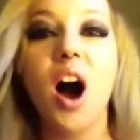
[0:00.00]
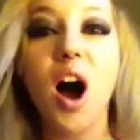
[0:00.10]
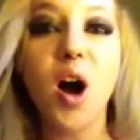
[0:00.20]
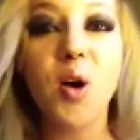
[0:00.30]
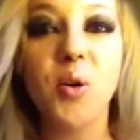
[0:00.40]

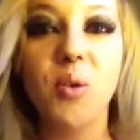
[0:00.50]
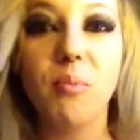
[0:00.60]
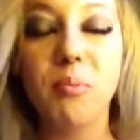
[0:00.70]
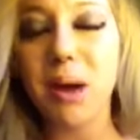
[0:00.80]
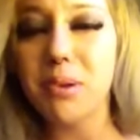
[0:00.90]
oh,
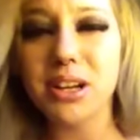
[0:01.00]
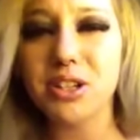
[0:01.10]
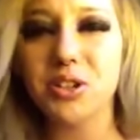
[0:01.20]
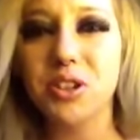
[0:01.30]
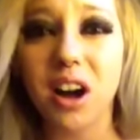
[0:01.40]
my
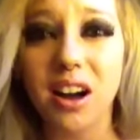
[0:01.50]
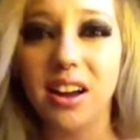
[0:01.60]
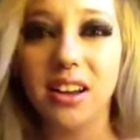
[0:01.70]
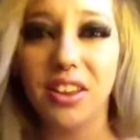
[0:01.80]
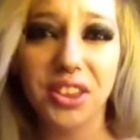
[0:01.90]
picture got
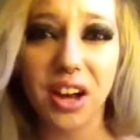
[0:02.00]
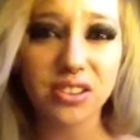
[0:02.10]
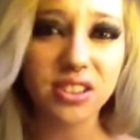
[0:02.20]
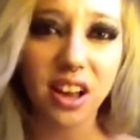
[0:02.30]
1,000